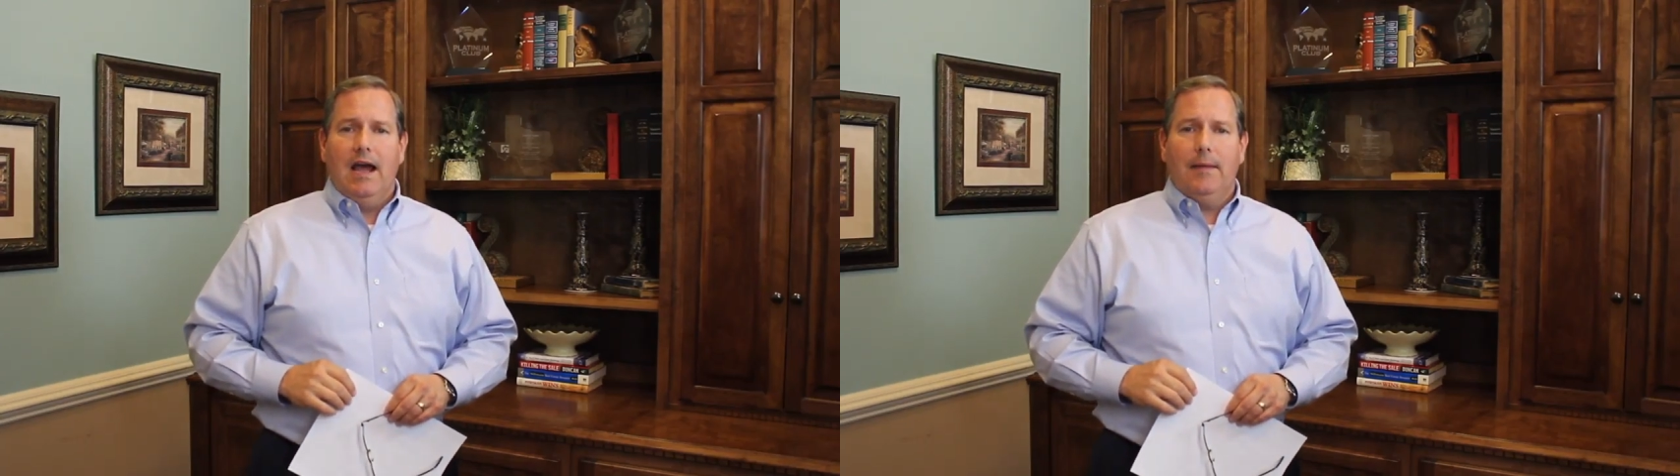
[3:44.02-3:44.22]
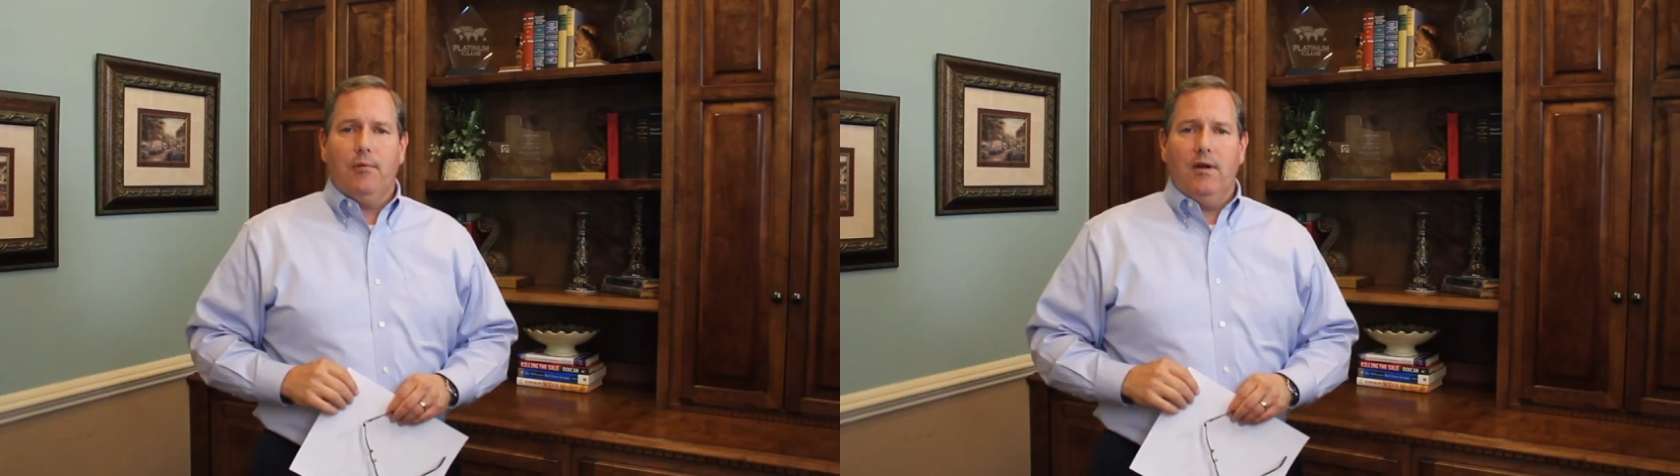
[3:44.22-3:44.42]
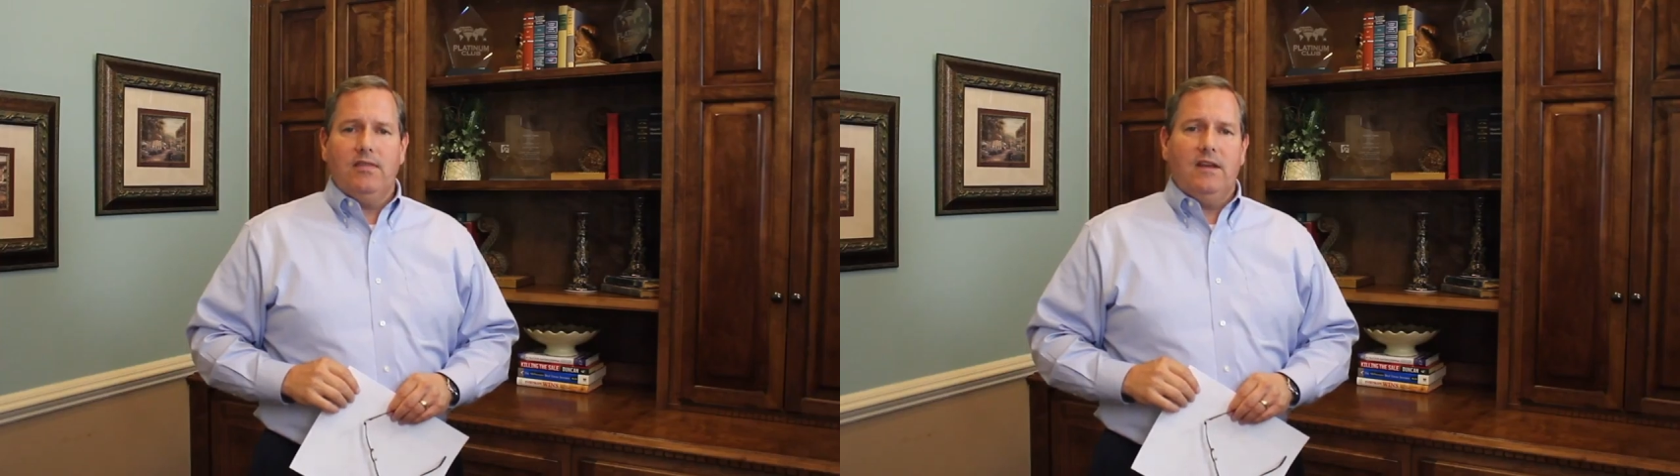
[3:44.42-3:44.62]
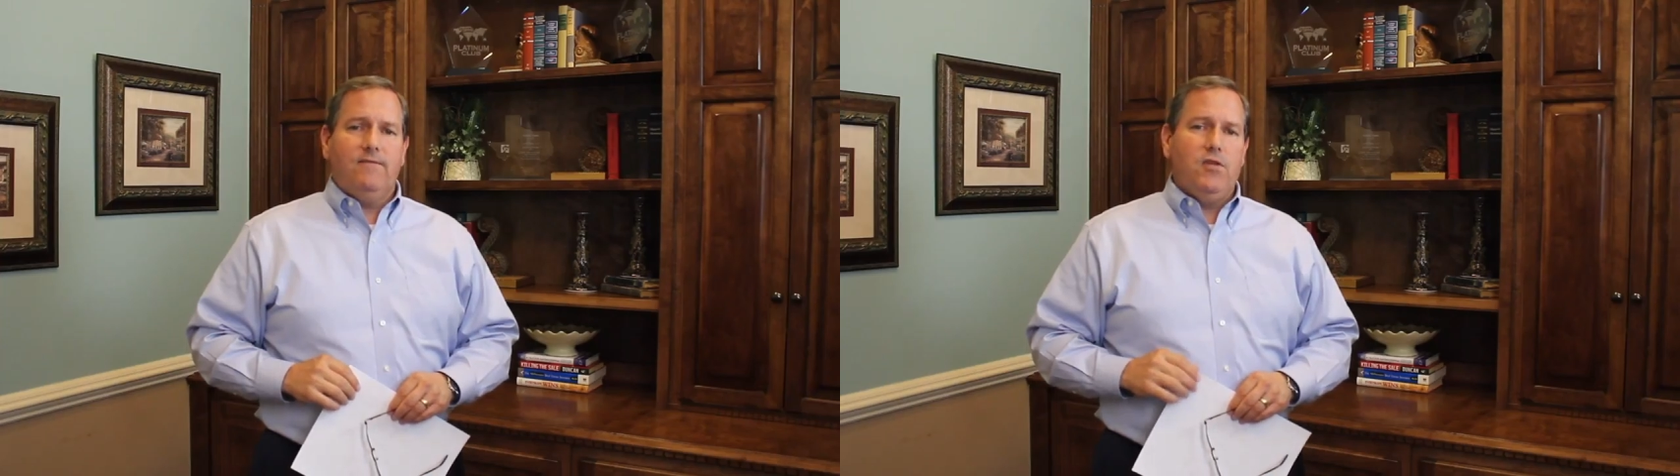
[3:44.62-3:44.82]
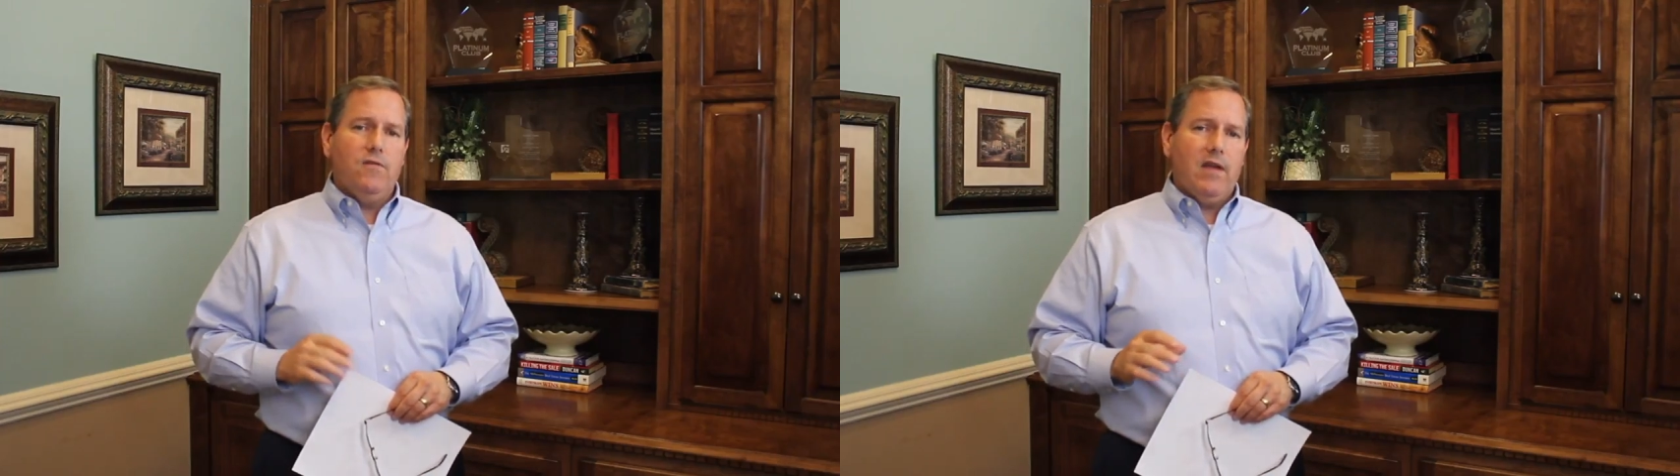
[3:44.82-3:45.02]
I pray that
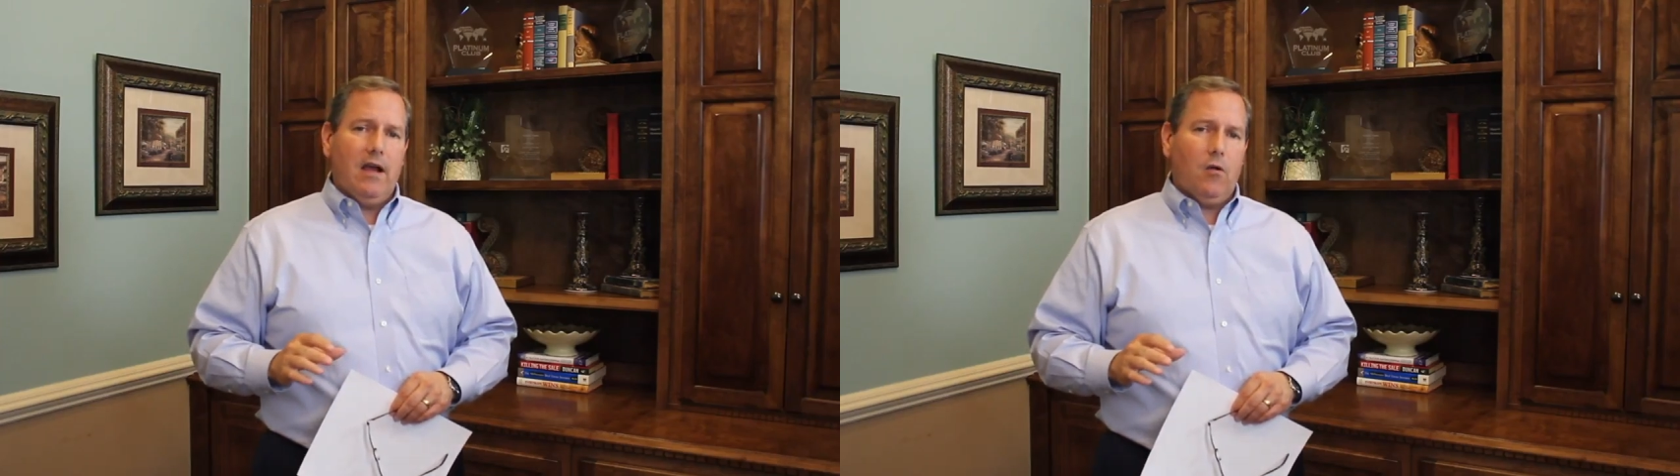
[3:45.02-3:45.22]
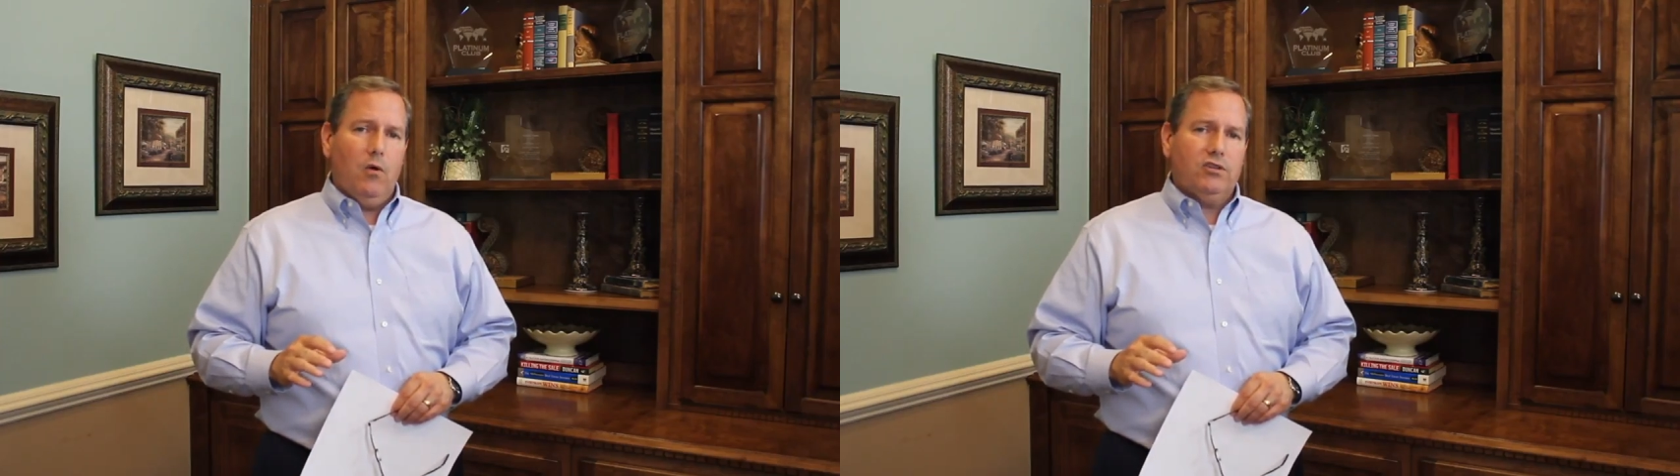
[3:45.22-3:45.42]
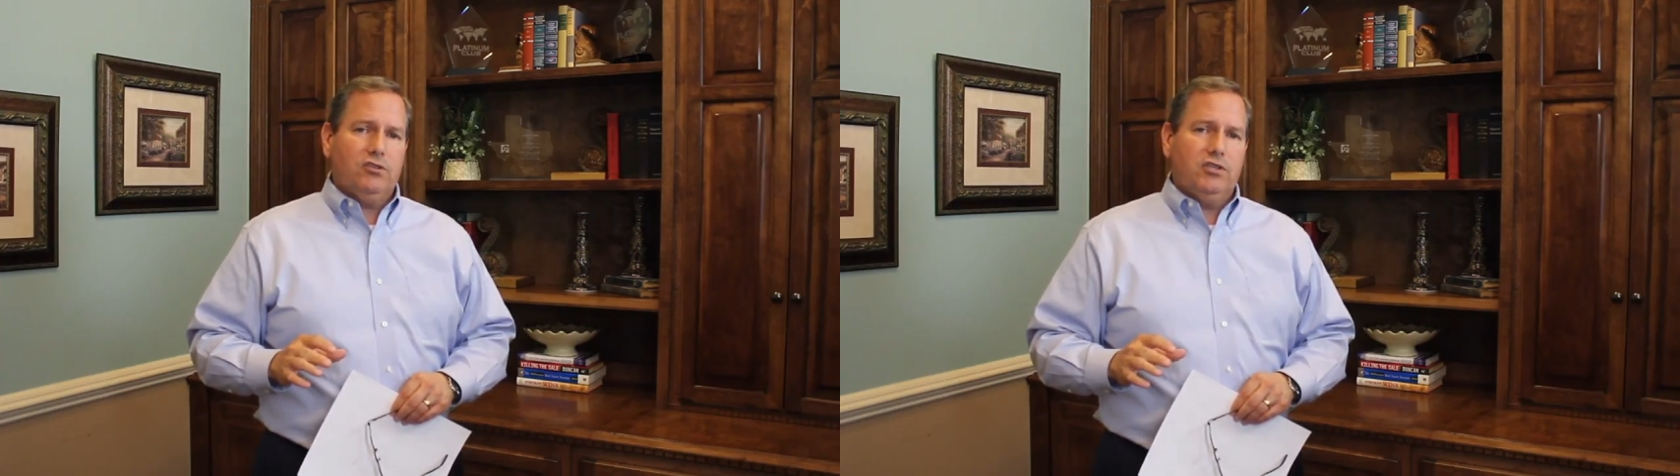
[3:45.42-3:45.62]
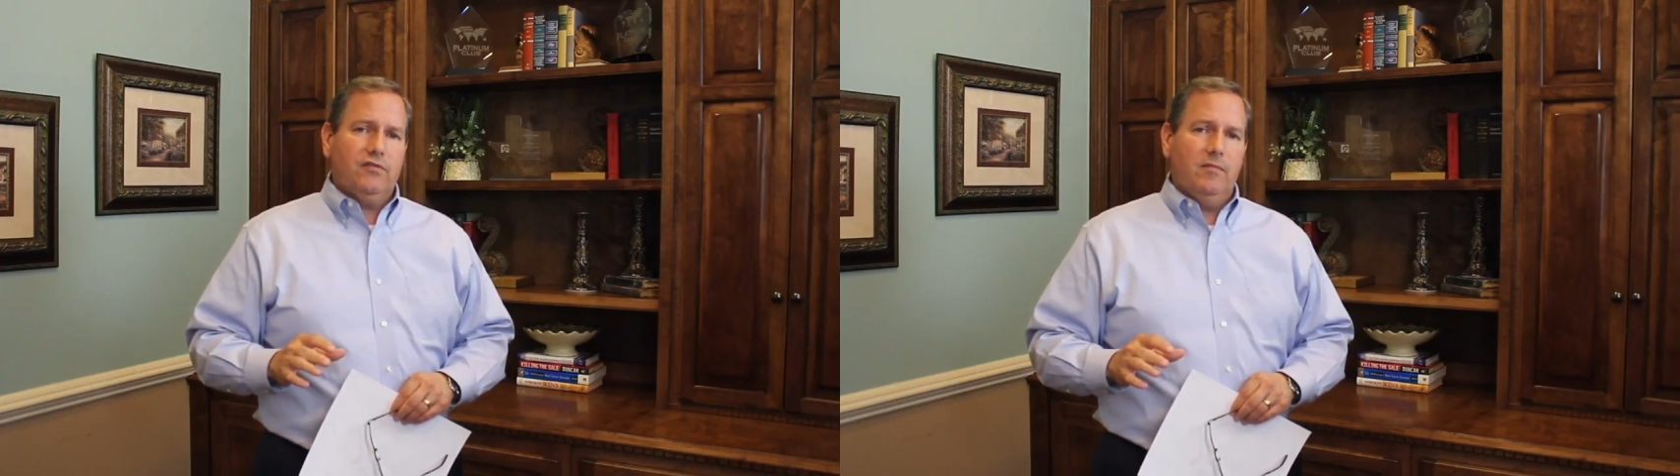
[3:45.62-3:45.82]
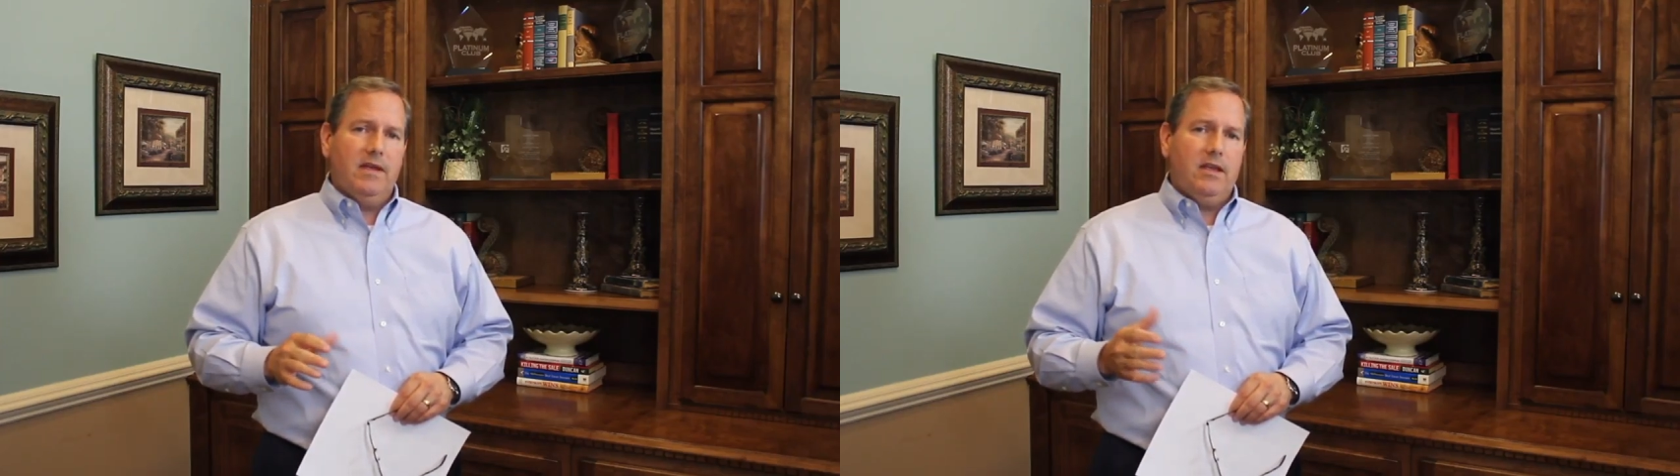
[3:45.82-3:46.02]
if you've got questions
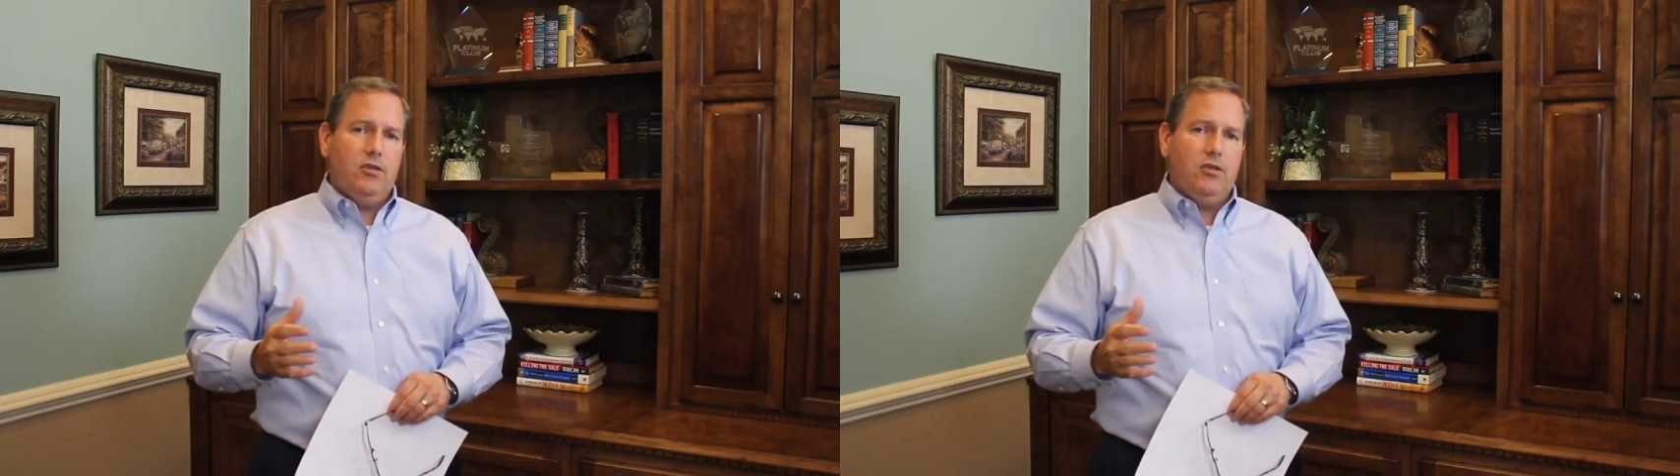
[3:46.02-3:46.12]
for me,